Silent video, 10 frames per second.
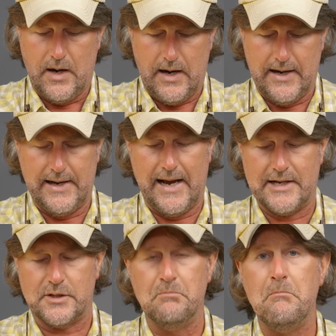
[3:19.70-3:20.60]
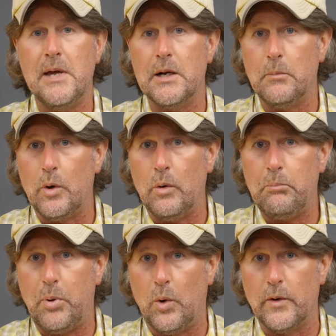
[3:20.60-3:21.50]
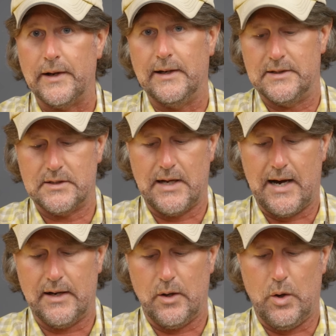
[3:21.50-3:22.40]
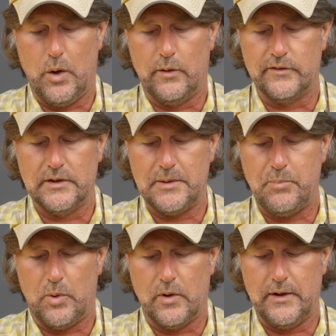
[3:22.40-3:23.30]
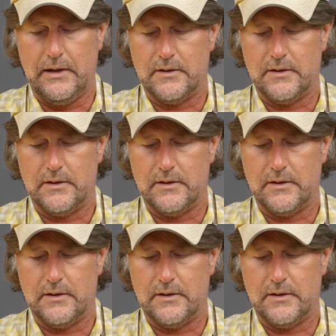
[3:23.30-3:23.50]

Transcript: It has minimal porting. It's not overly ported.